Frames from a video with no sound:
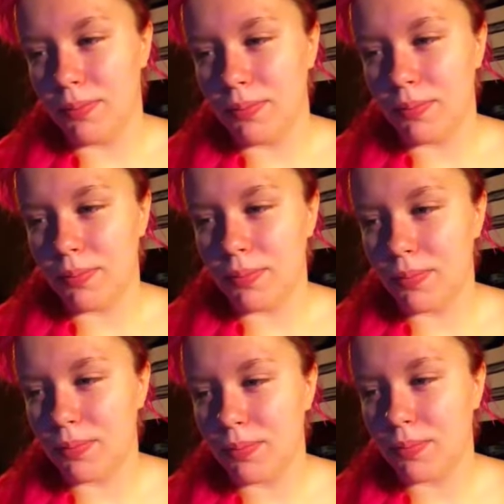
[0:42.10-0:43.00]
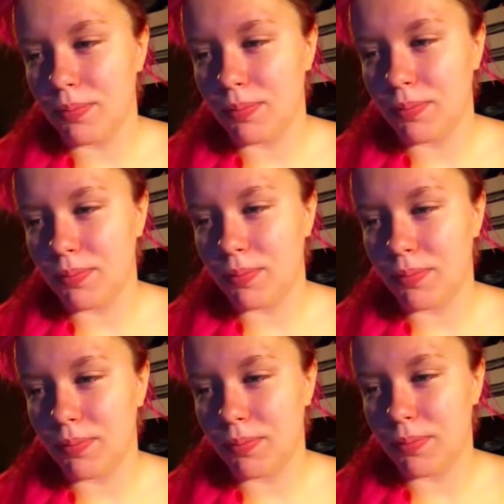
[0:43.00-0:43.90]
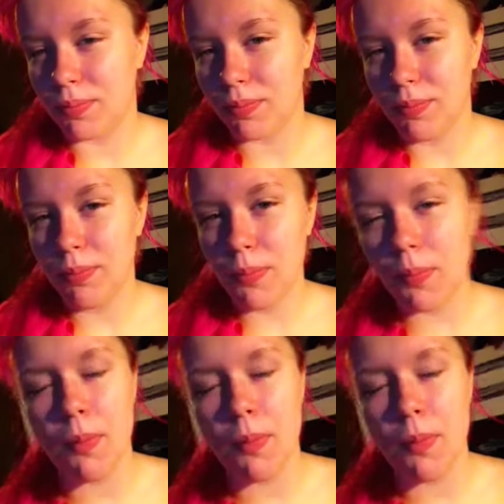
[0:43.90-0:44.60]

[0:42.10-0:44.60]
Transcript: Nobody speaks.